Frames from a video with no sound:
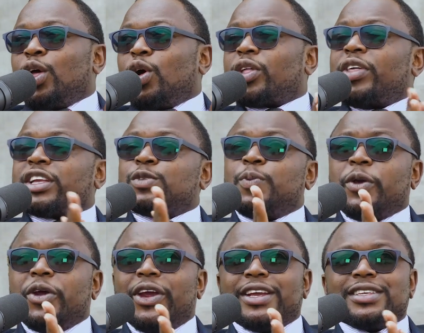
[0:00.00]
Okay, the
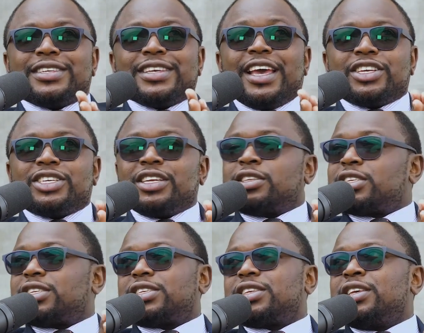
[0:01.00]
experience,
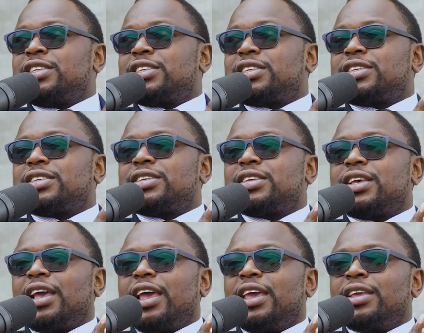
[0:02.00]
it's
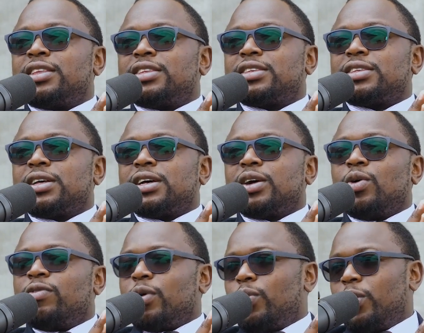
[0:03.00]

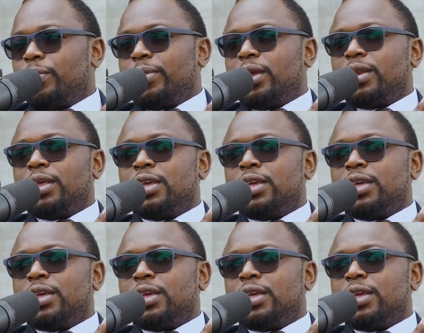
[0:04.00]
overwhelming.